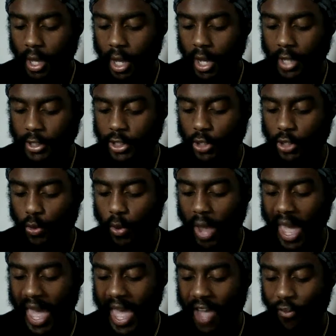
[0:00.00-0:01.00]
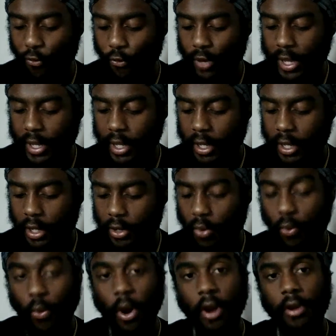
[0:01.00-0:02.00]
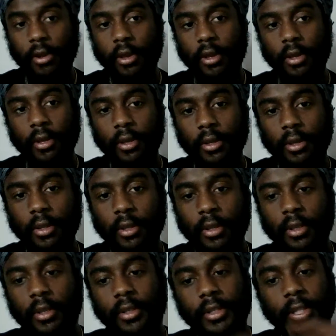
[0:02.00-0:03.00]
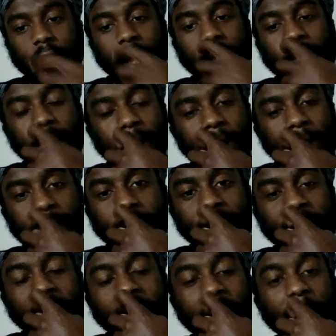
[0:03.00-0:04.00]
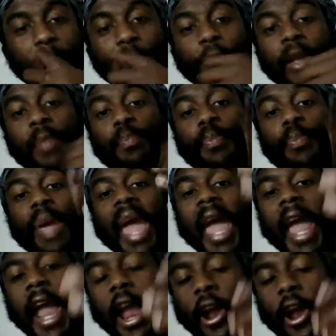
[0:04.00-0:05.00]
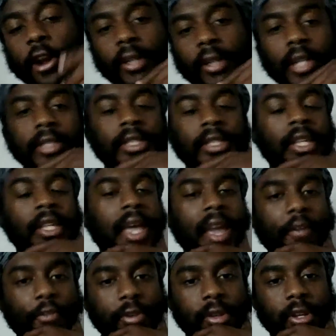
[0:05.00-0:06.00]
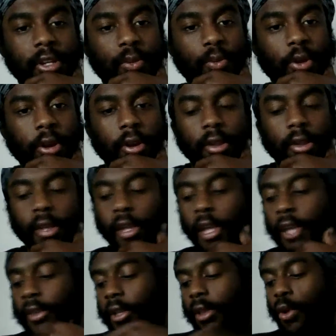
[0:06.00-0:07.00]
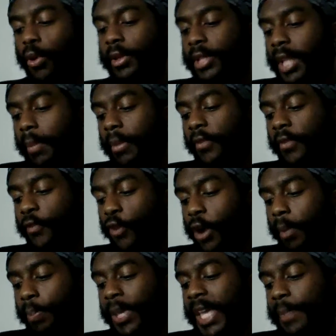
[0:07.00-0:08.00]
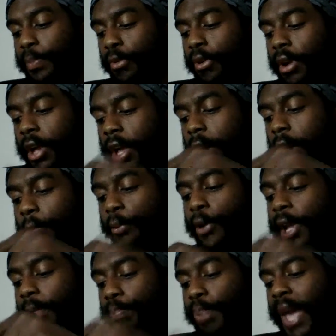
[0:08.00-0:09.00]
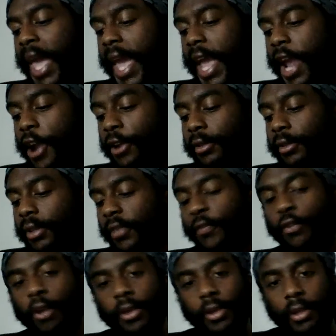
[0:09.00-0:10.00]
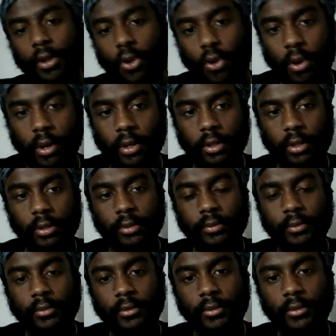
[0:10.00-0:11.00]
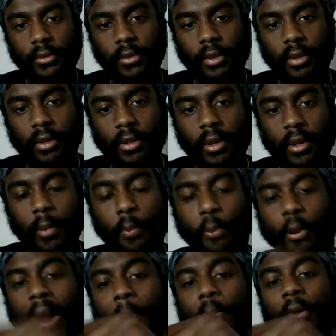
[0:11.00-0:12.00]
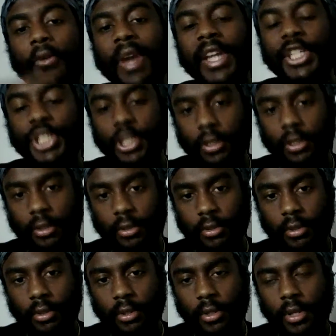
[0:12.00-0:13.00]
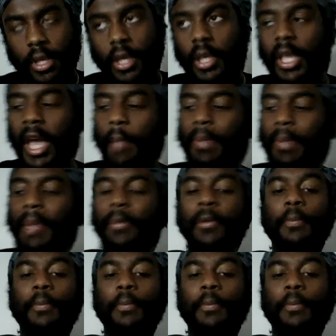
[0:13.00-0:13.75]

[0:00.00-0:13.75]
unto every good work. See that? And prepared unto every good work. The Lord is coming for a people prepared for the Lord. Preparation. You got people